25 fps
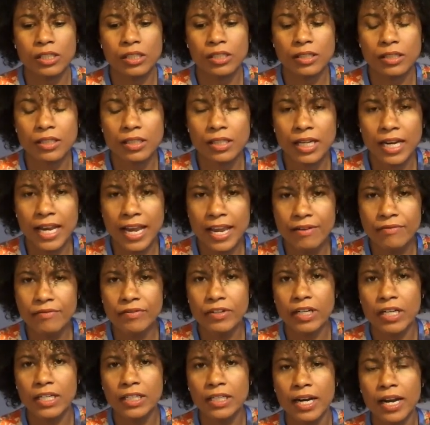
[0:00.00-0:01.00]
and
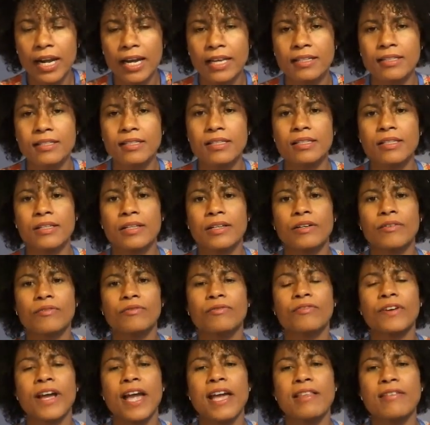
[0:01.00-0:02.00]
uh, and Google
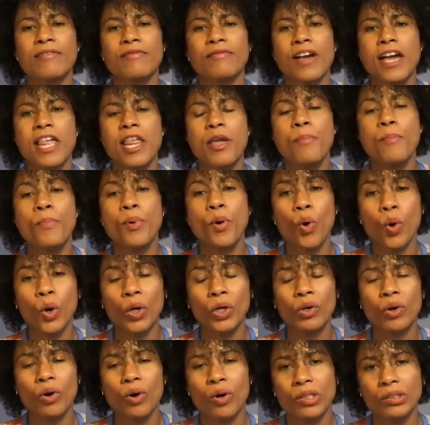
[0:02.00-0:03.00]
Cape Verde
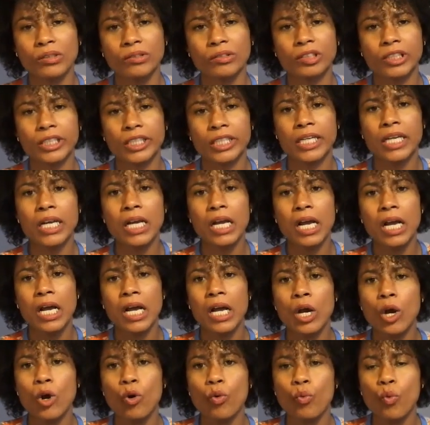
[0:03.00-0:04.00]
and you find out
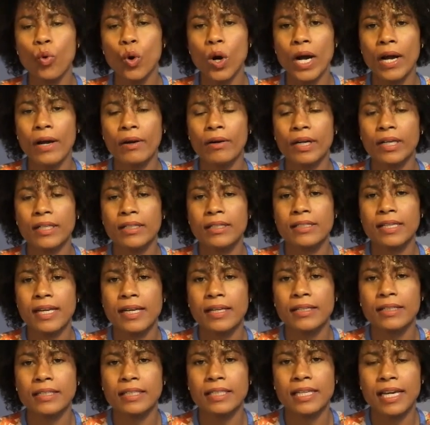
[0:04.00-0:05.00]
more about our
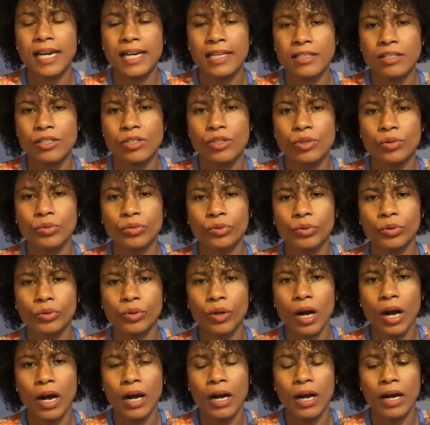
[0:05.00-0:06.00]
culture our
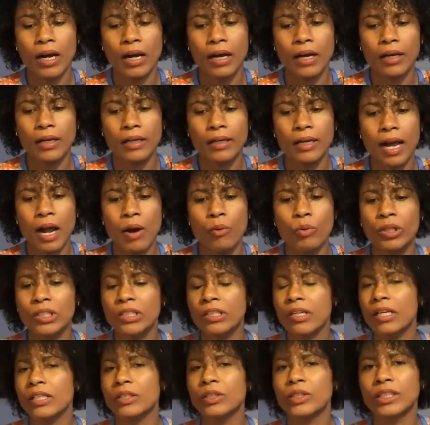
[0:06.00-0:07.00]
tradition
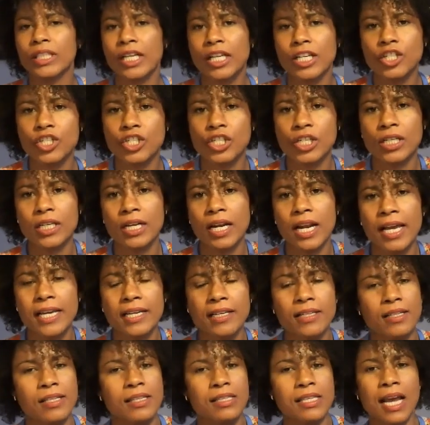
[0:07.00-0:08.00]
uh,
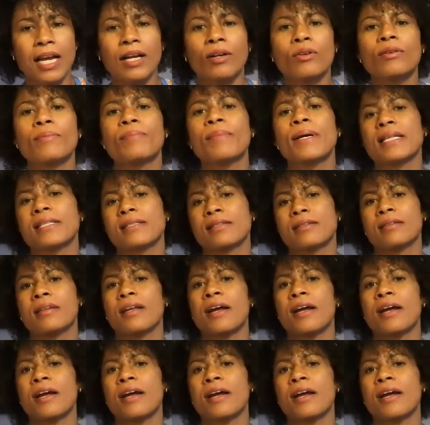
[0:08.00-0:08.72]
about uh,